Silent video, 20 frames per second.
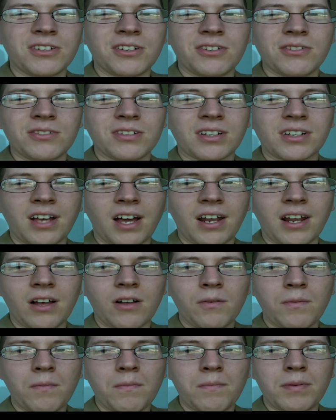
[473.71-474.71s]
loan to kind of
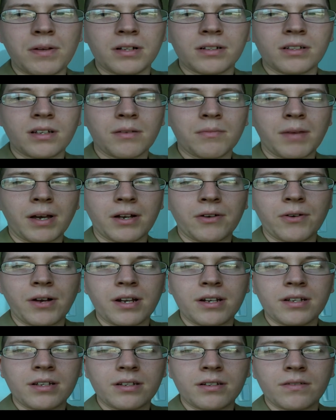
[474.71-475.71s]
help build up my
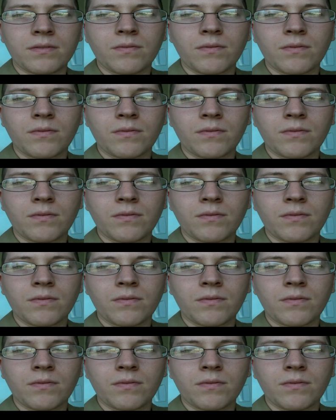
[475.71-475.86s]
credit.